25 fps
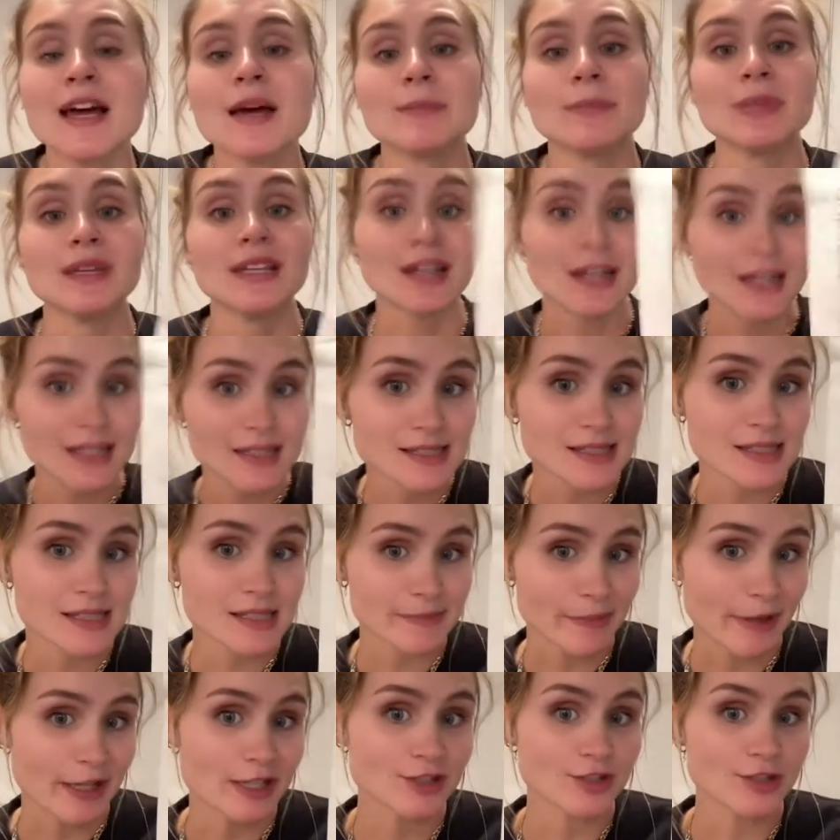Because the
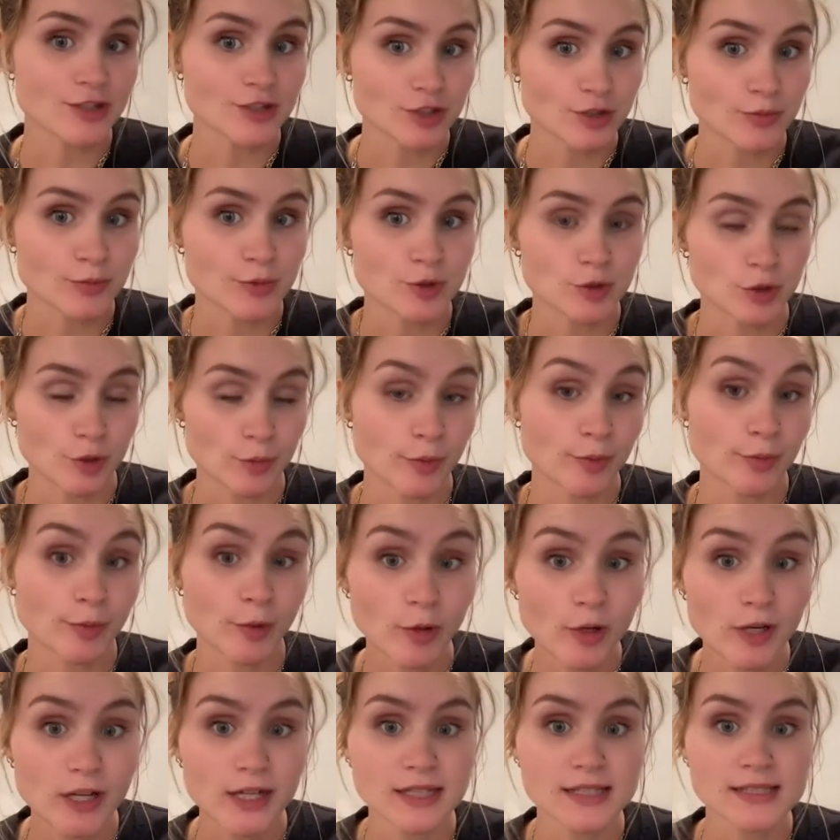sponge is super, super
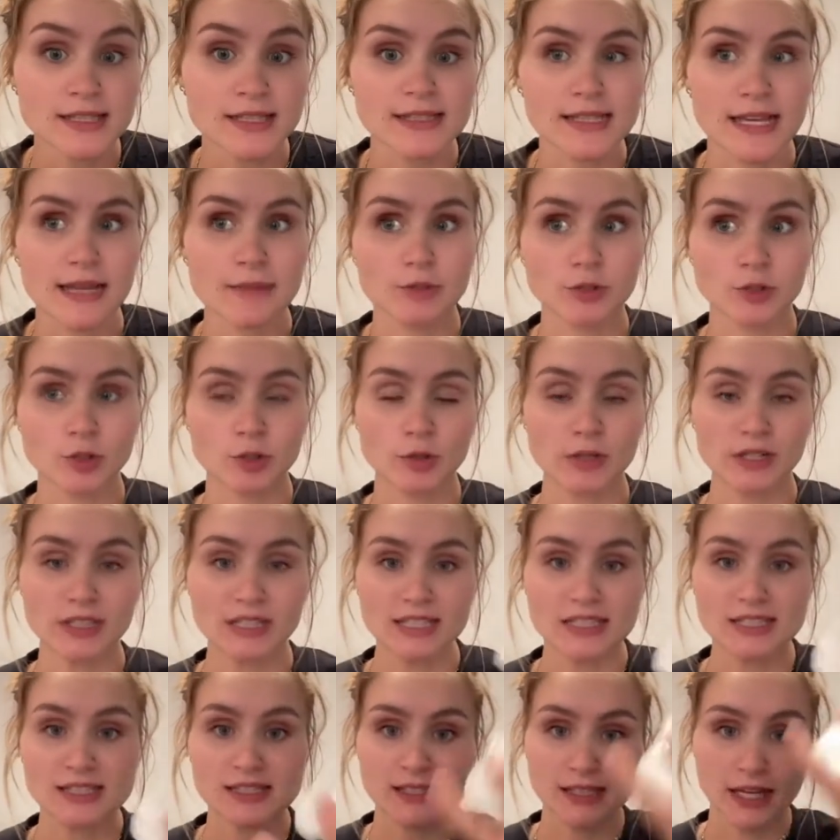porous, it's able to quickly
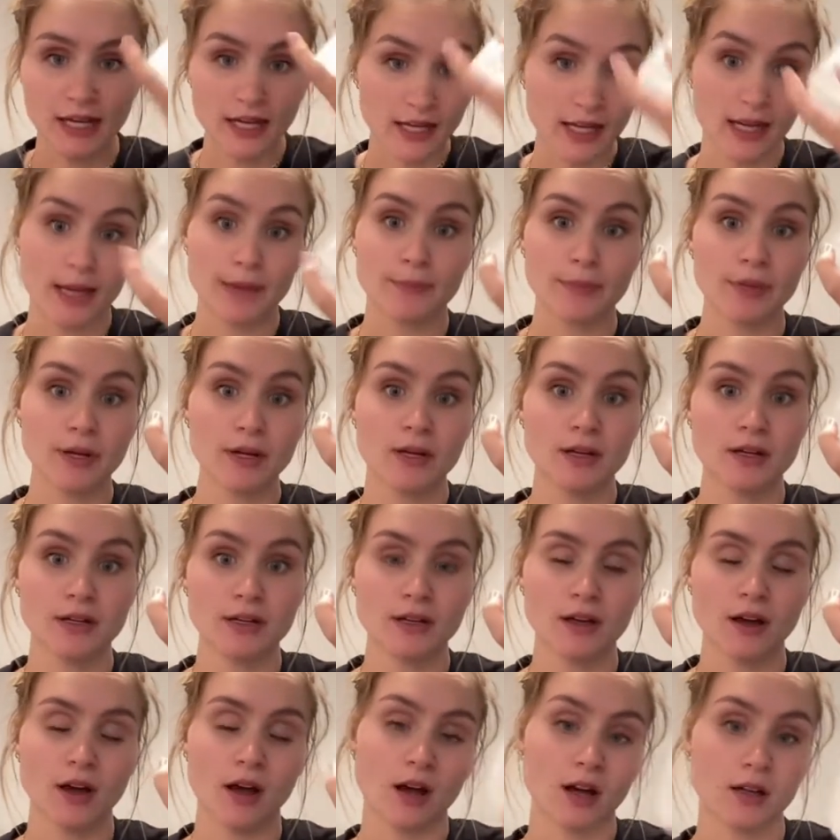suck up
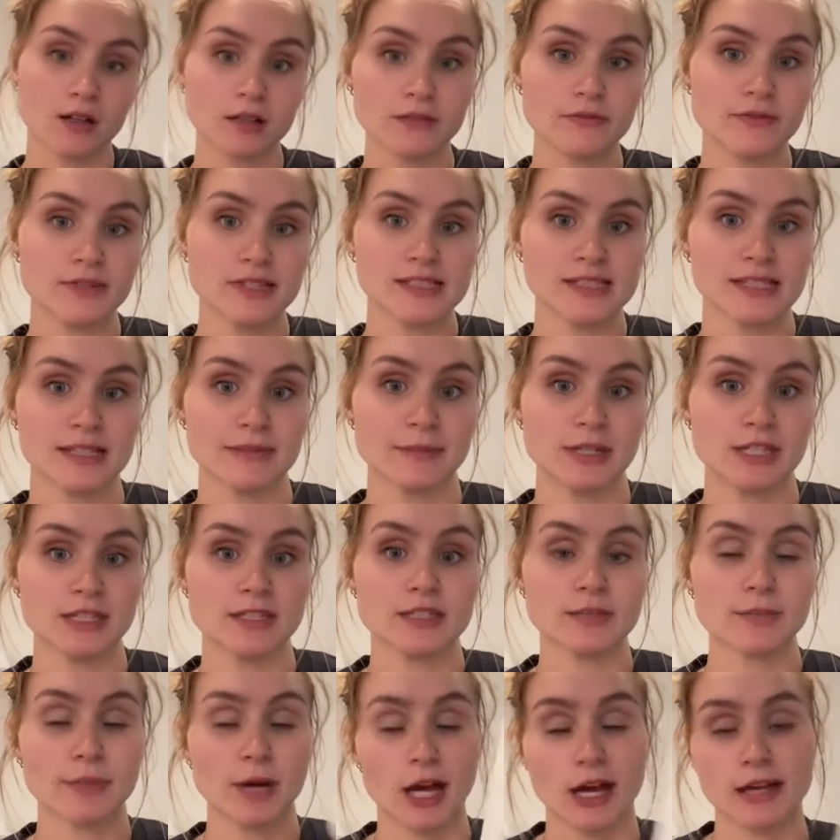all of the semen
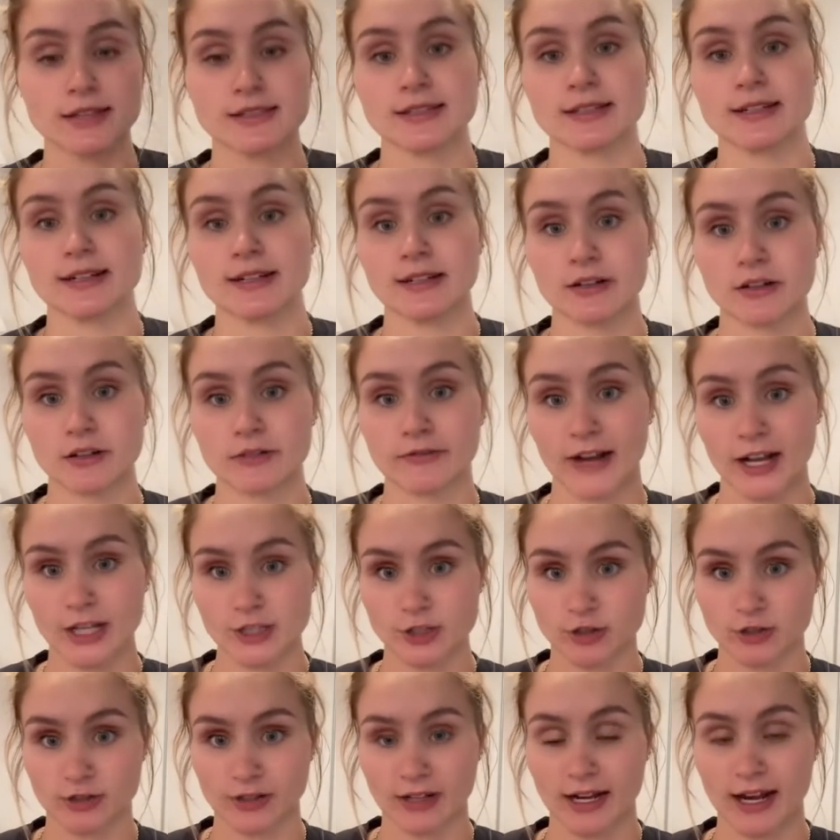deposited in your
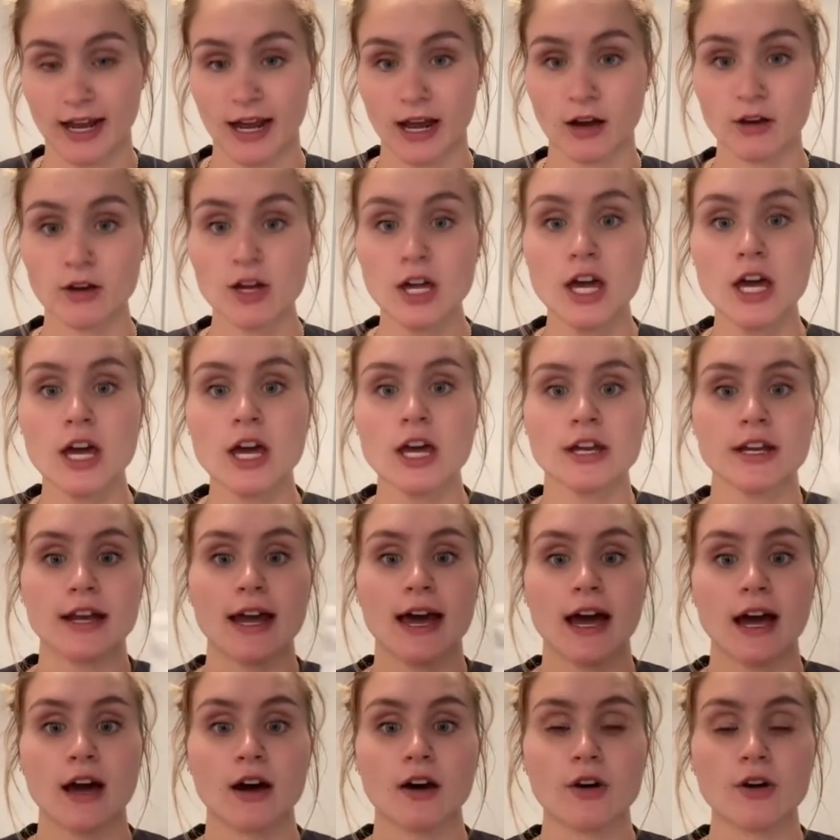vaginal canal.
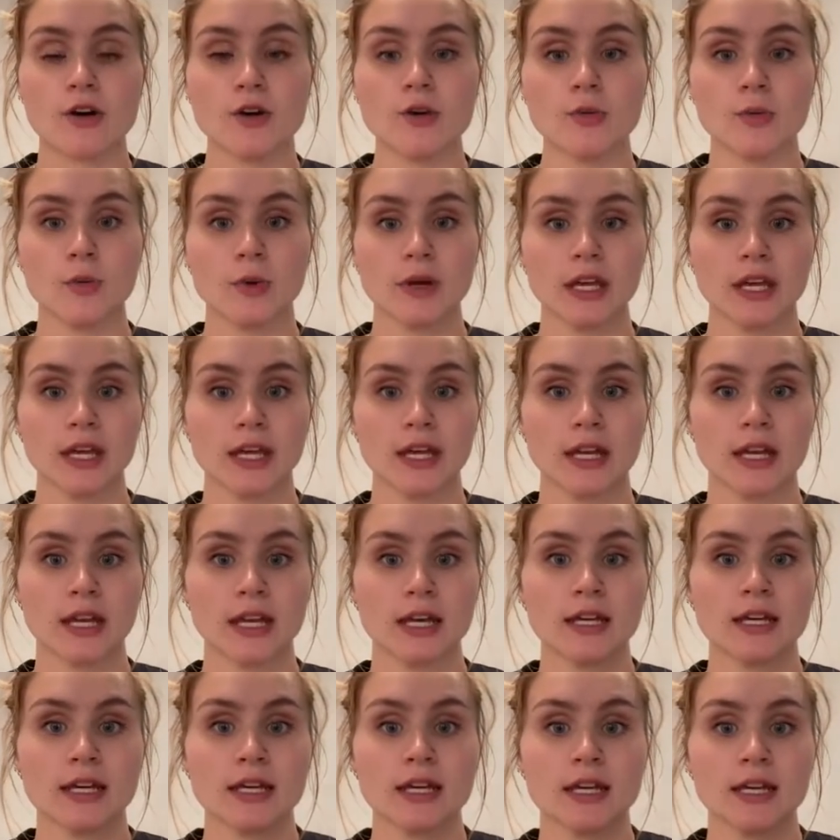Now, when
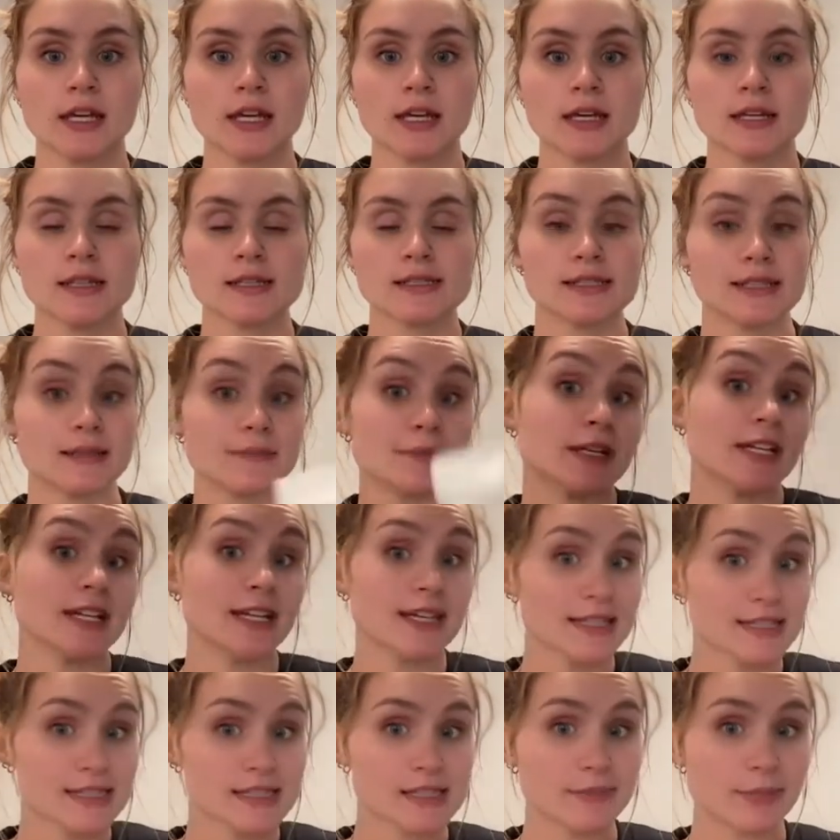semen
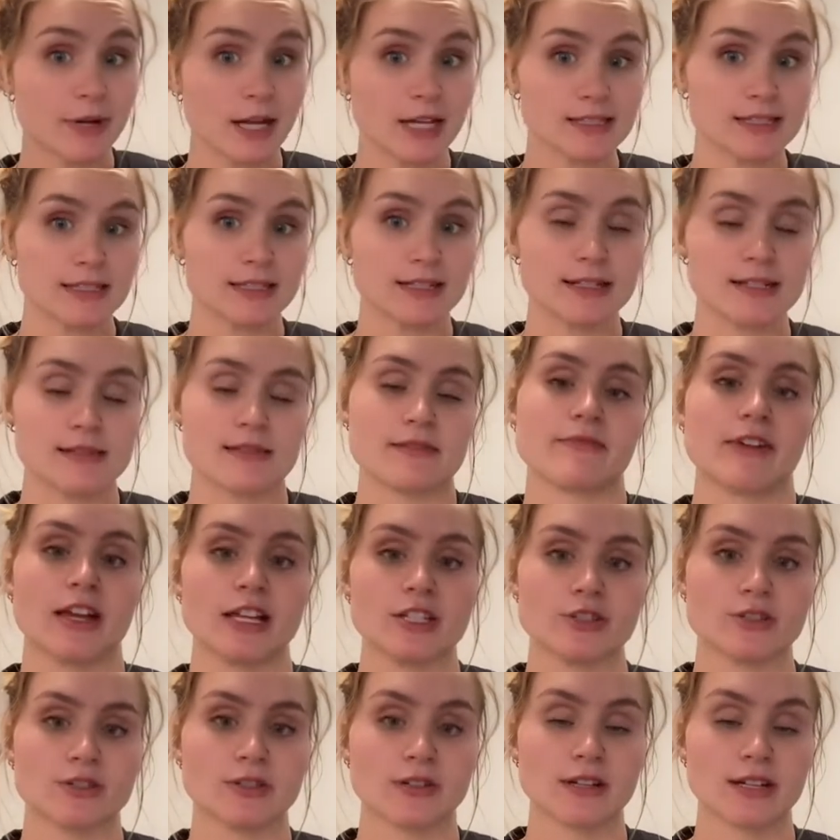is deposited in the
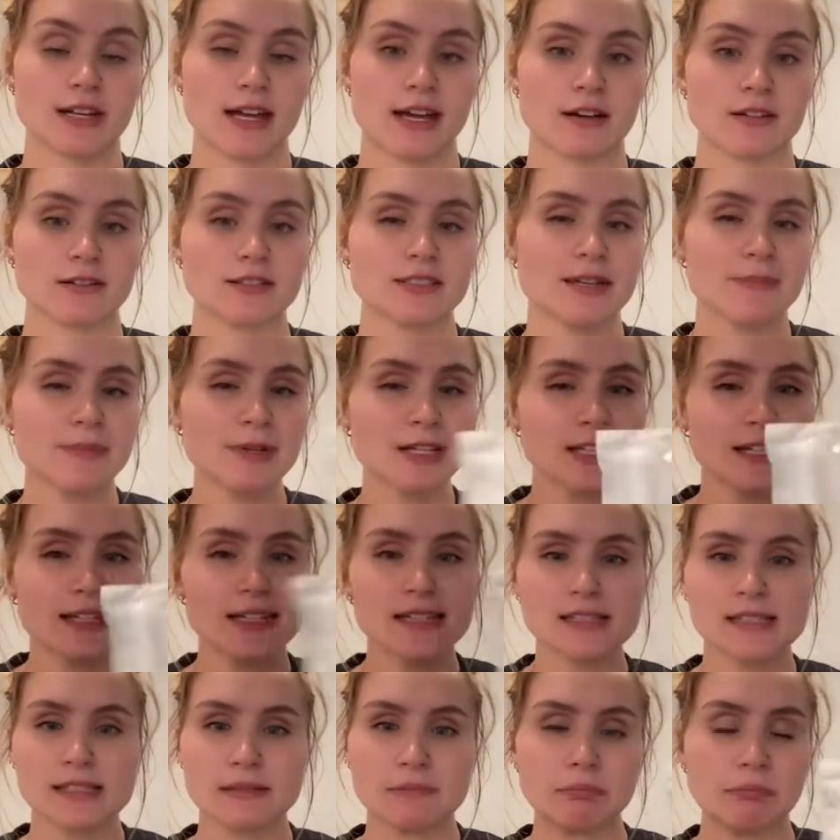vaginal canal, typically
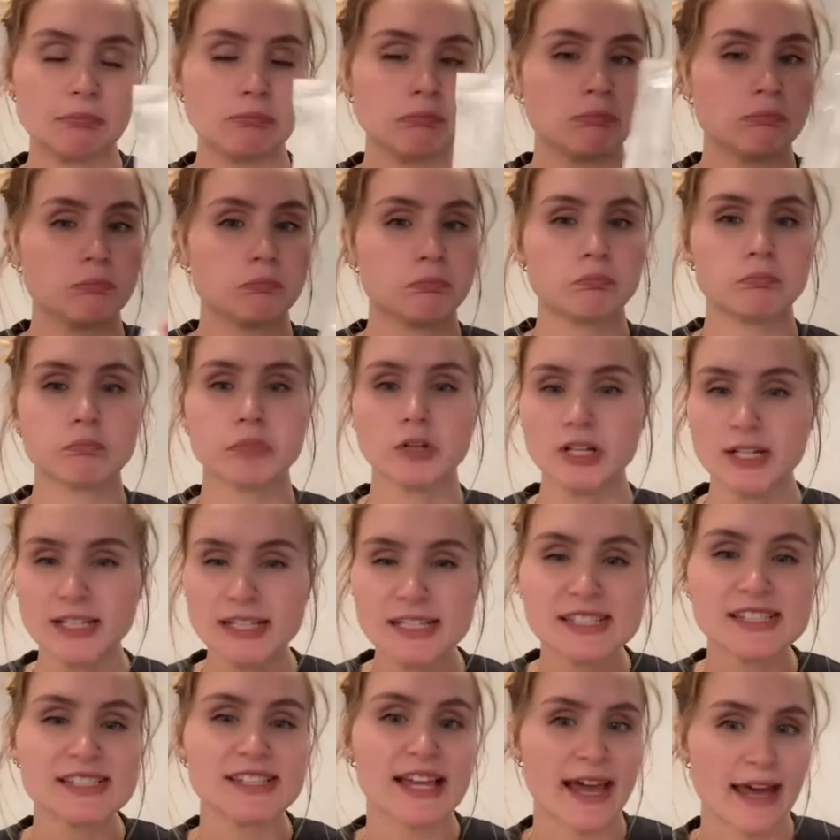it's a pretty
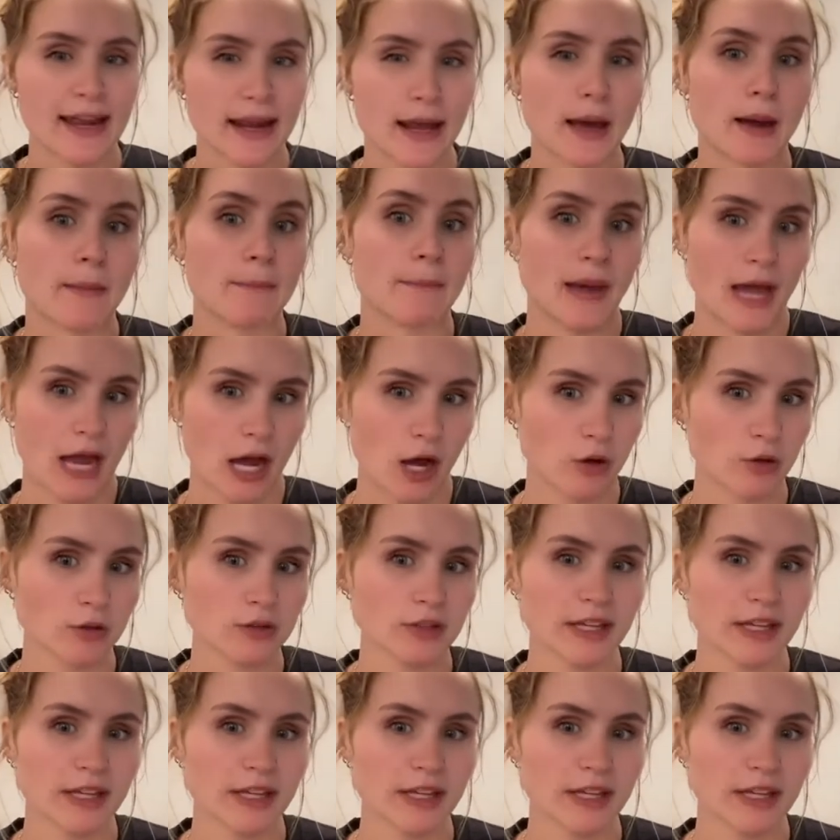set amount.